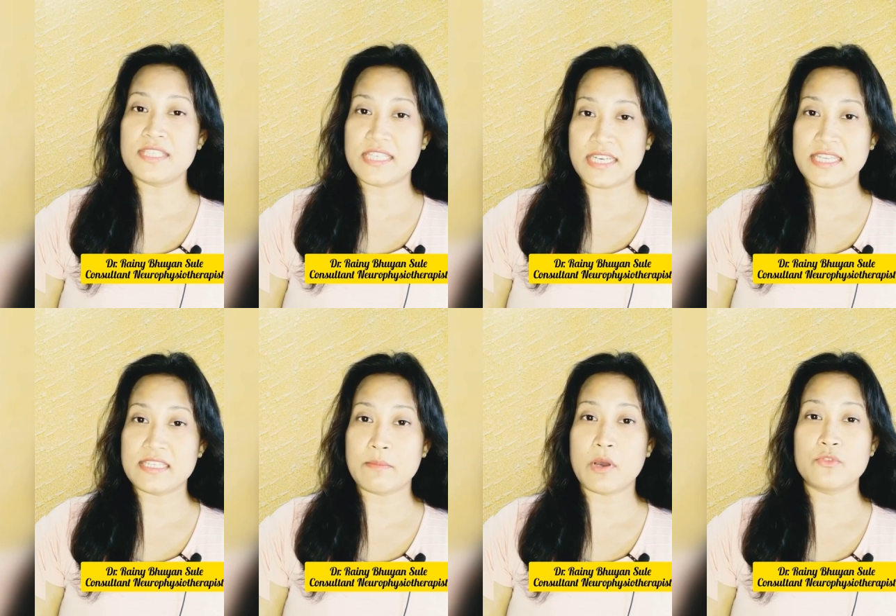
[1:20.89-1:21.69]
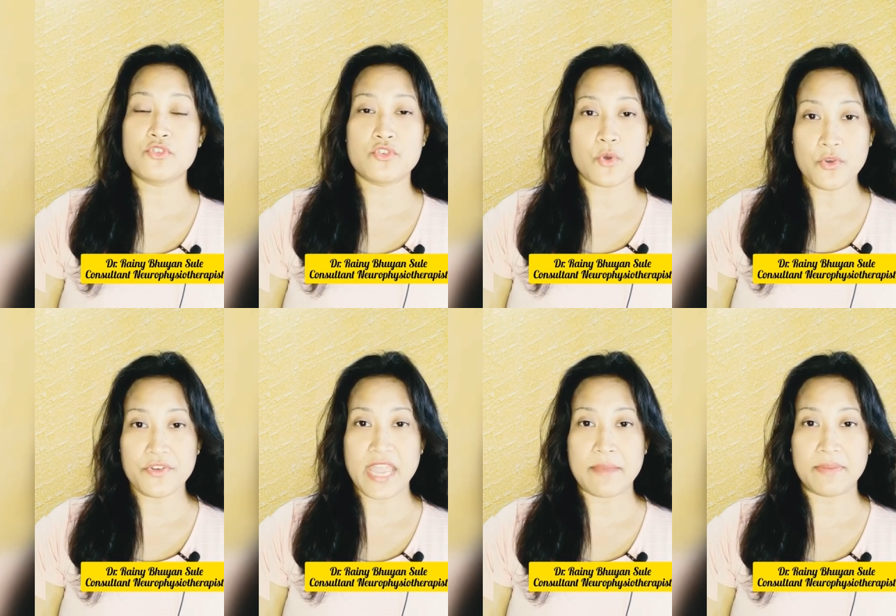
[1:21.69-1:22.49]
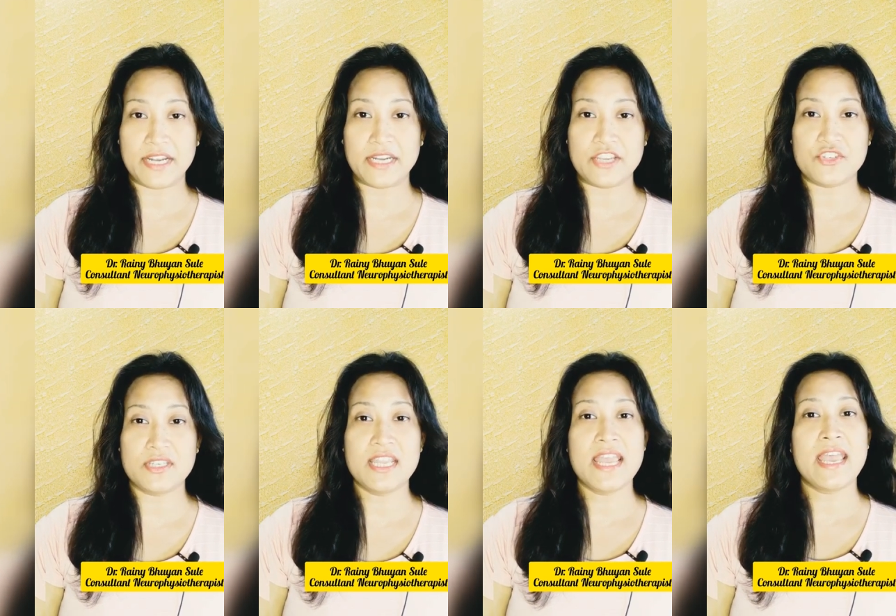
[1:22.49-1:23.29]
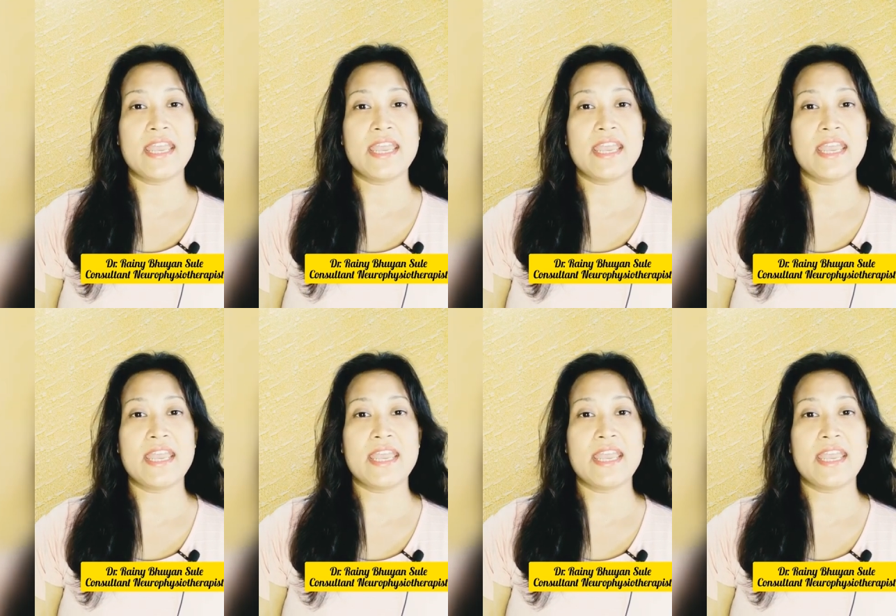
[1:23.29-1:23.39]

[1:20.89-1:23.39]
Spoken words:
series about stroke rehabilitation,